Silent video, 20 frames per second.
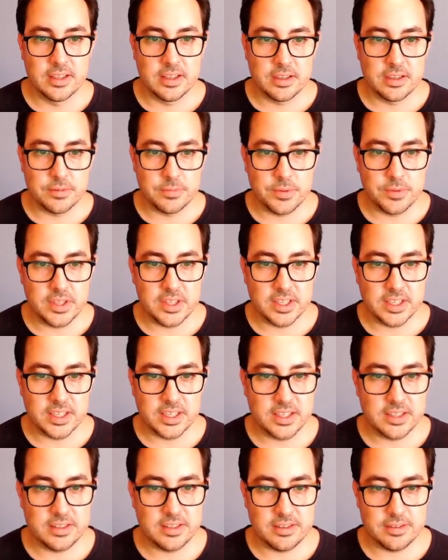reading
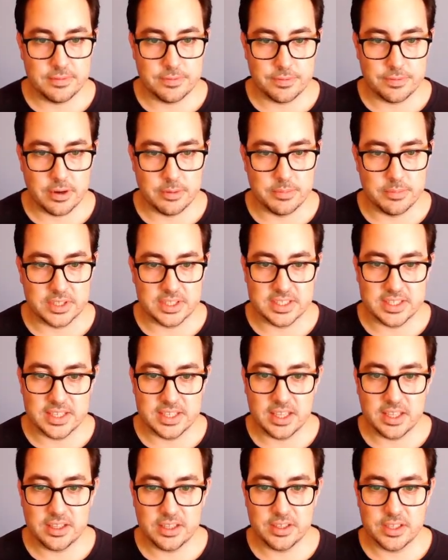it from
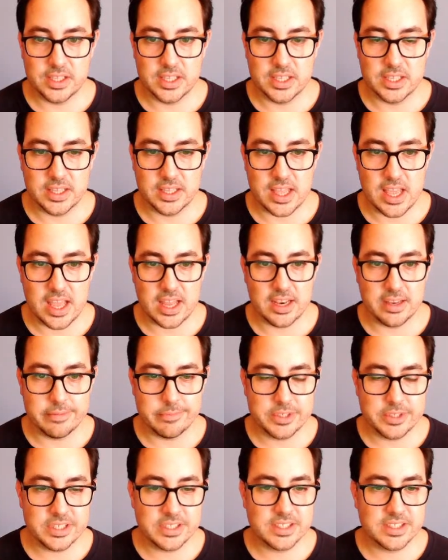Excel, and
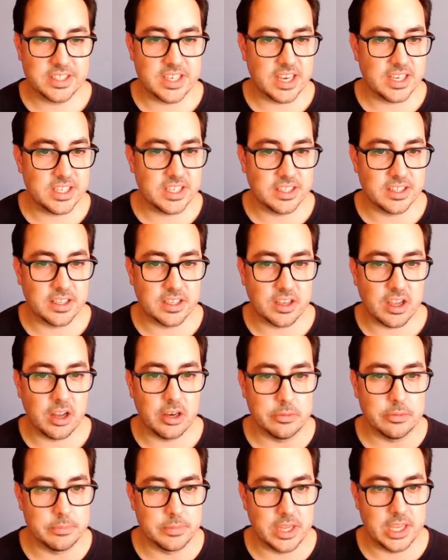just changing the
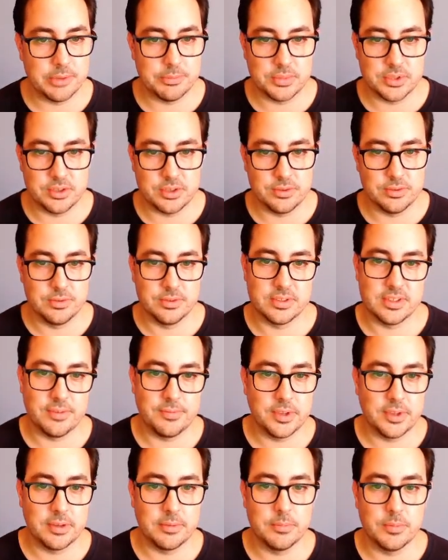column names to
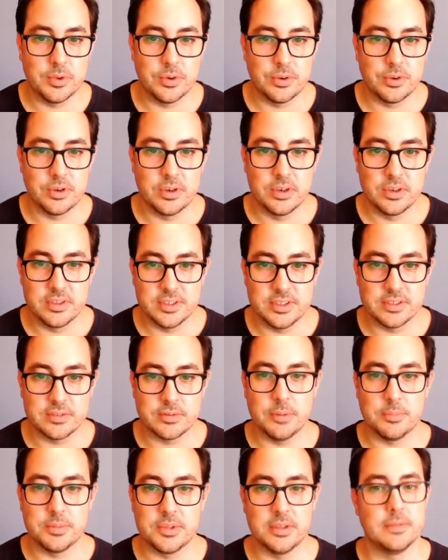something more
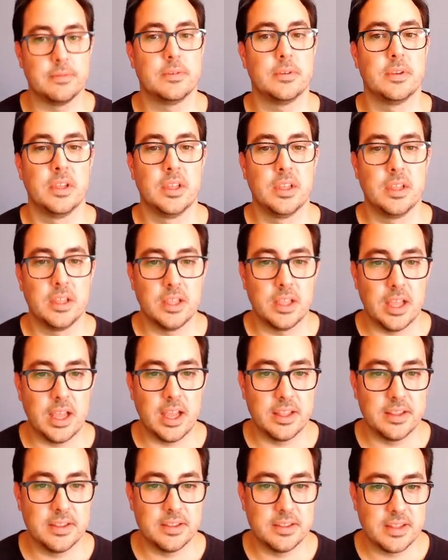descriptive.
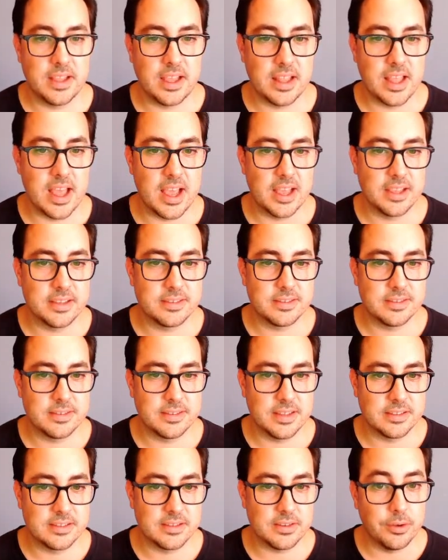And
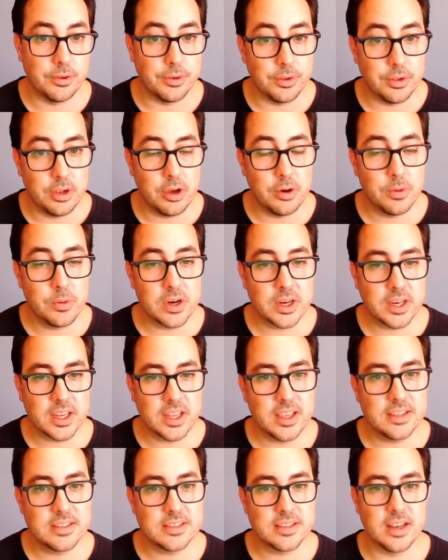that's all
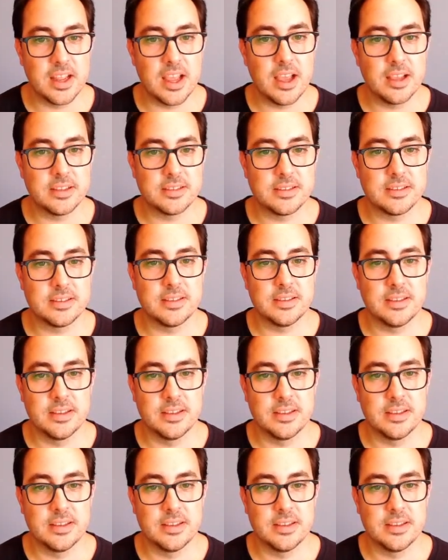lowercase and has